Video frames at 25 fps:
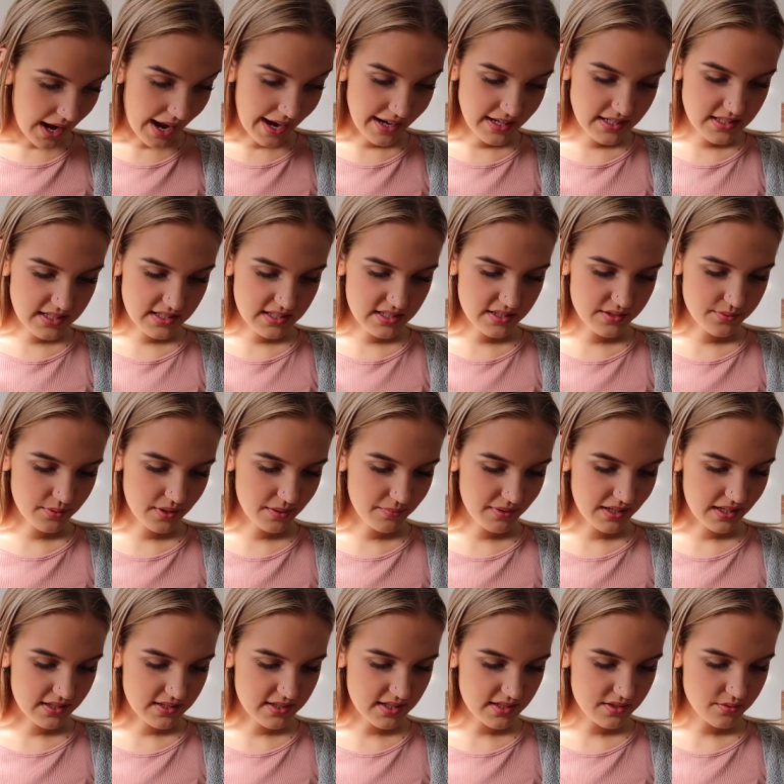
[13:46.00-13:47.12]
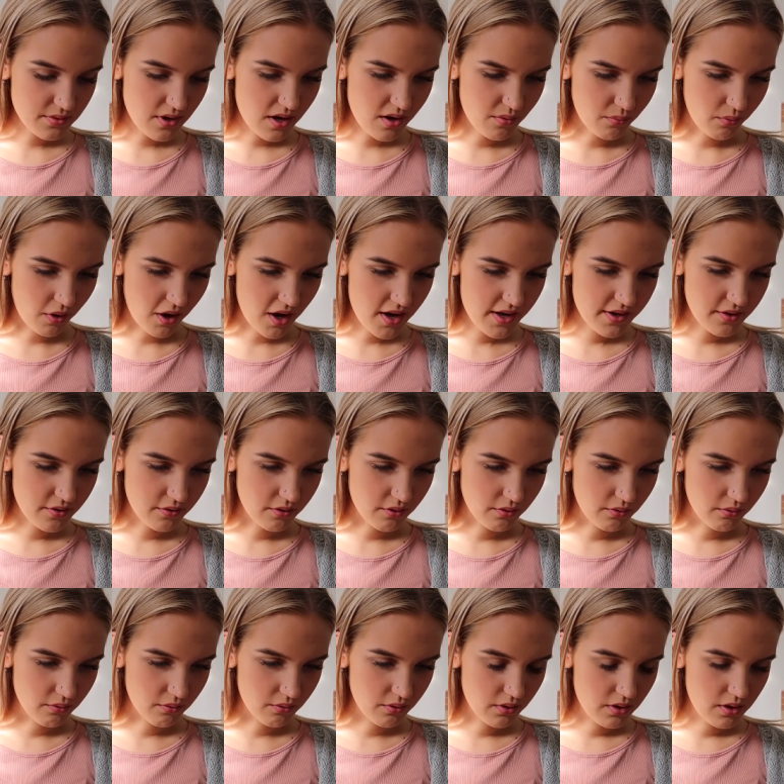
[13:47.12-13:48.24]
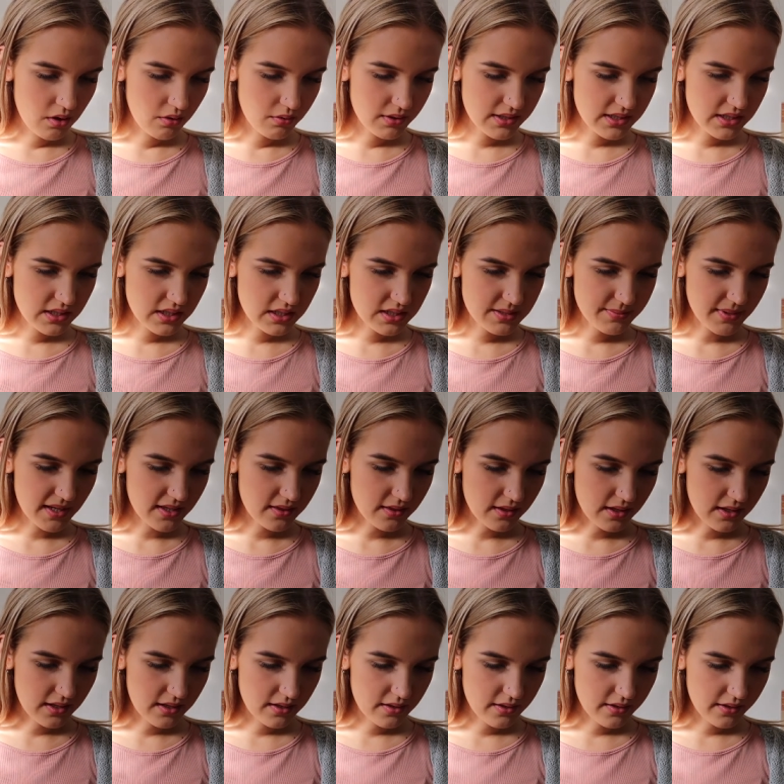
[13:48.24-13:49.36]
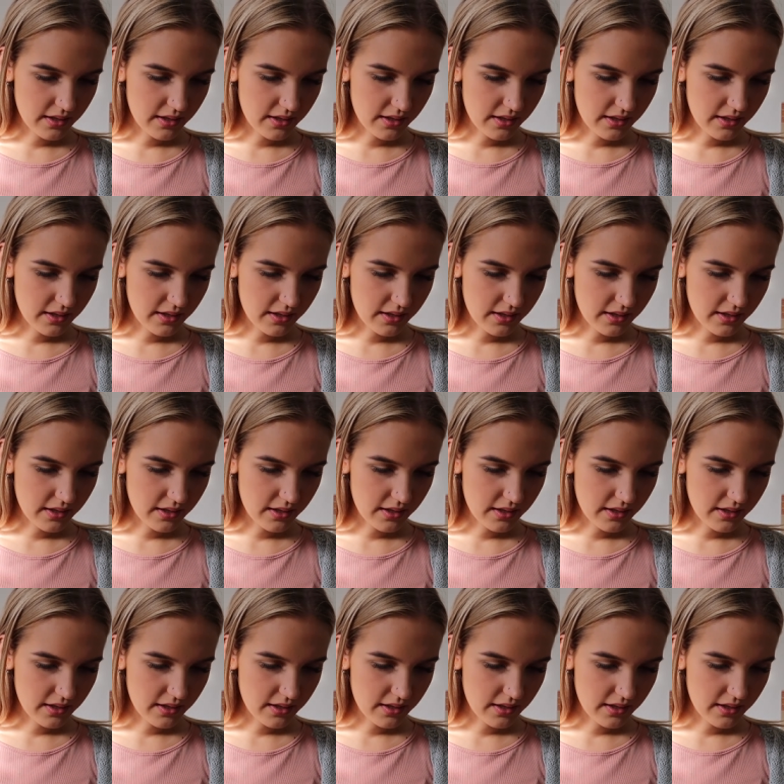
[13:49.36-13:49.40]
18 to 20 minutes? That's quite a while. I didn't expect that.